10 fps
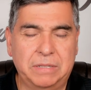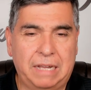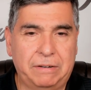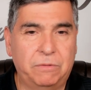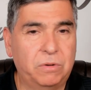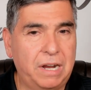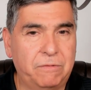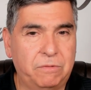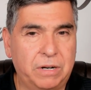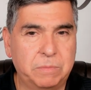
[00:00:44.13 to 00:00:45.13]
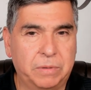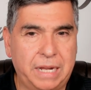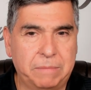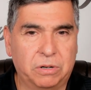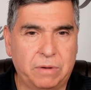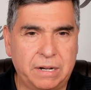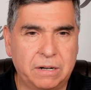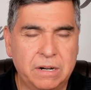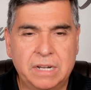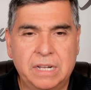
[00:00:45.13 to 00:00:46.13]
allowing four and a half runs per game or greater.